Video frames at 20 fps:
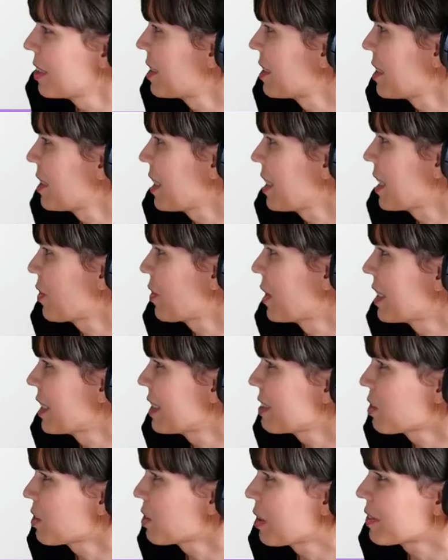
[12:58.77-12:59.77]
like what,
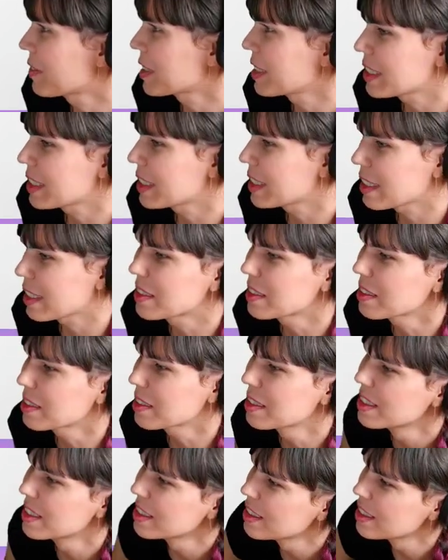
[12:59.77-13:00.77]
12:37?
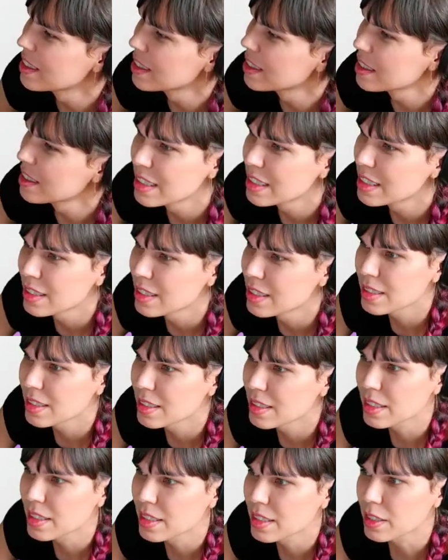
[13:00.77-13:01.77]

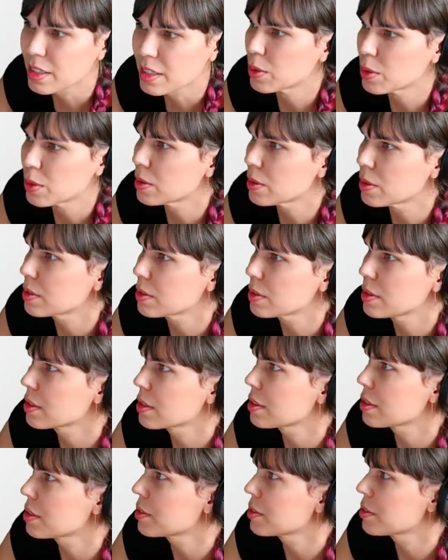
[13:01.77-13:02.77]
Okay, cool.
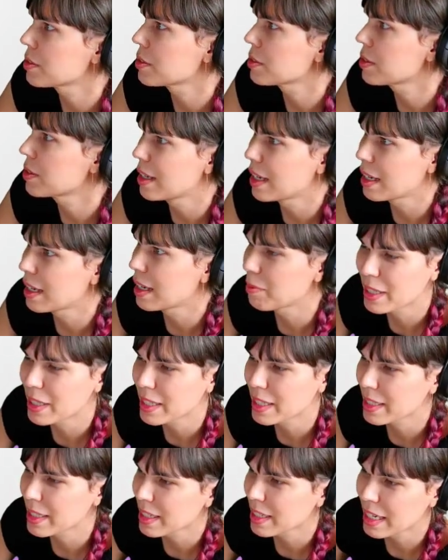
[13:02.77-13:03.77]
So I'm
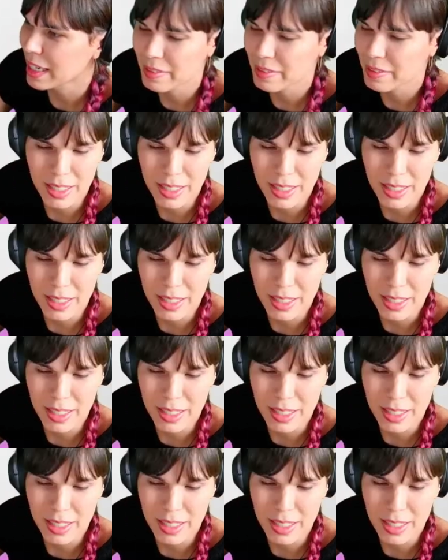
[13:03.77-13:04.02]
like, I have like